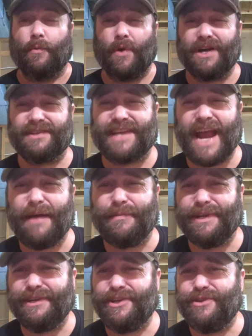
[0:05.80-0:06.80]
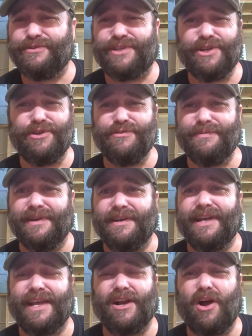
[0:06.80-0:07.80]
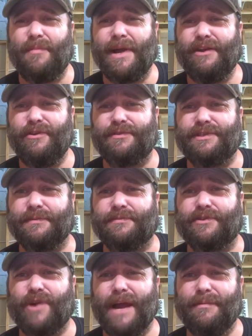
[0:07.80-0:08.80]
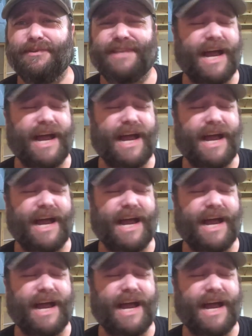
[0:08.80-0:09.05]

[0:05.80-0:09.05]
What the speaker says: What's happening, YouTube, and all my new subscribers?